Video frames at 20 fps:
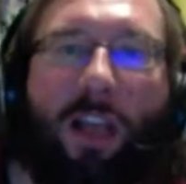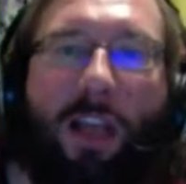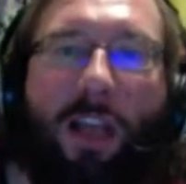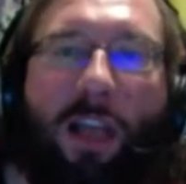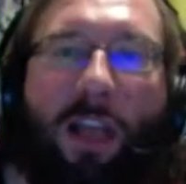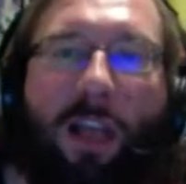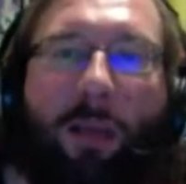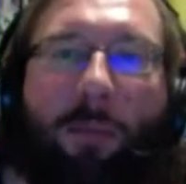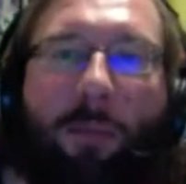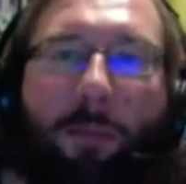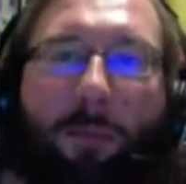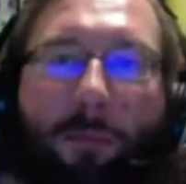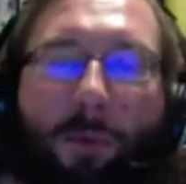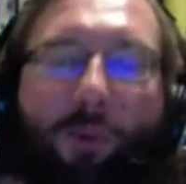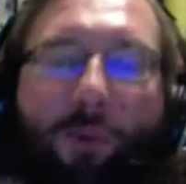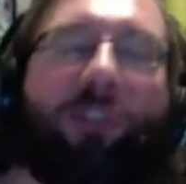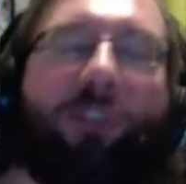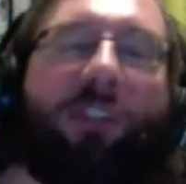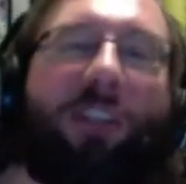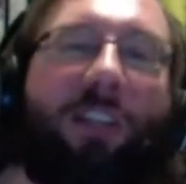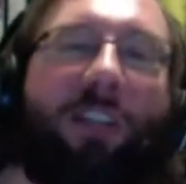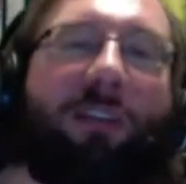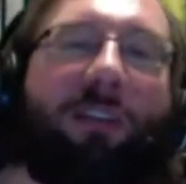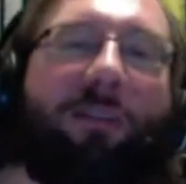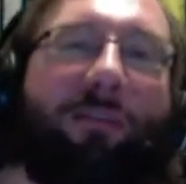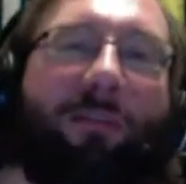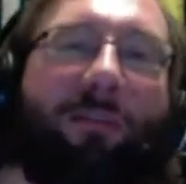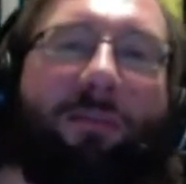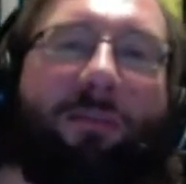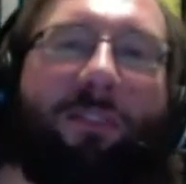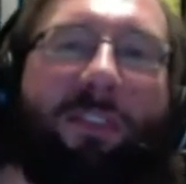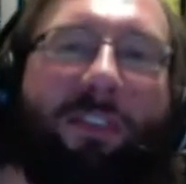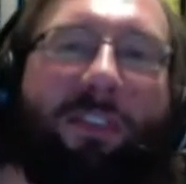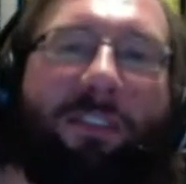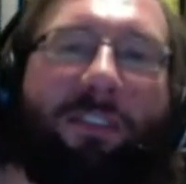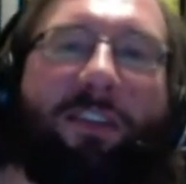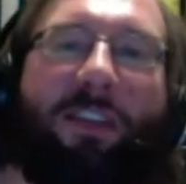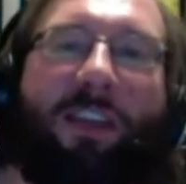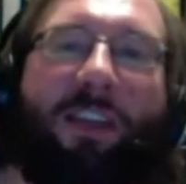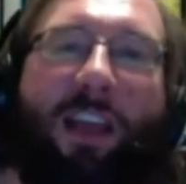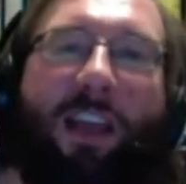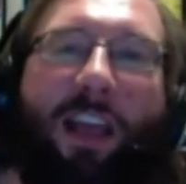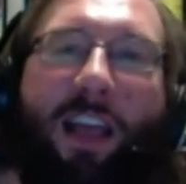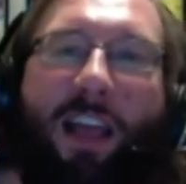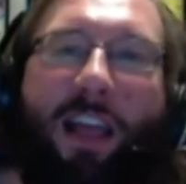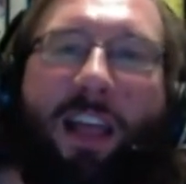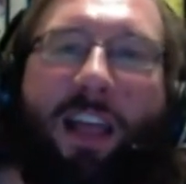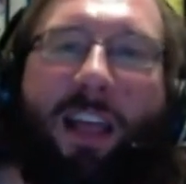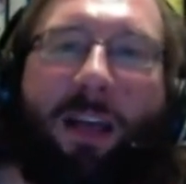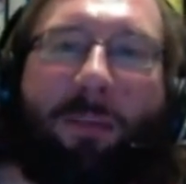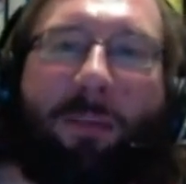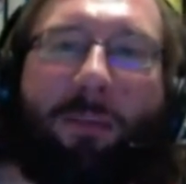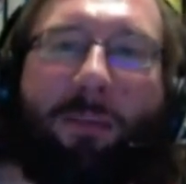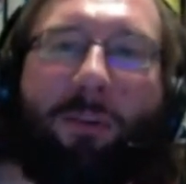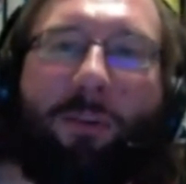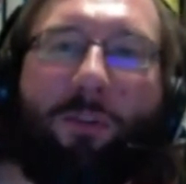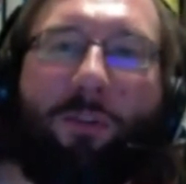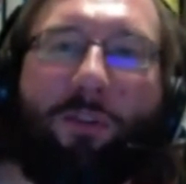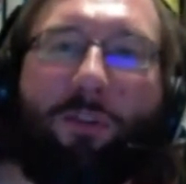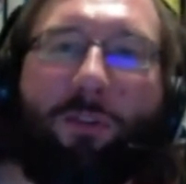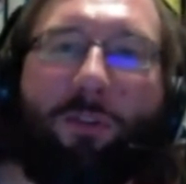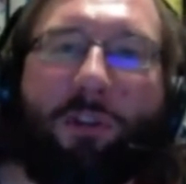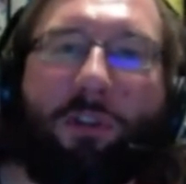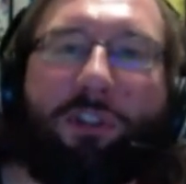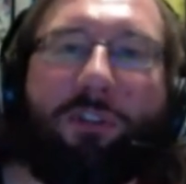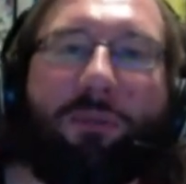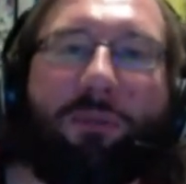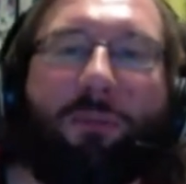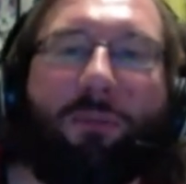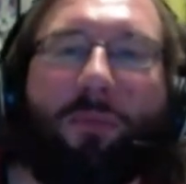mostly overthrown it.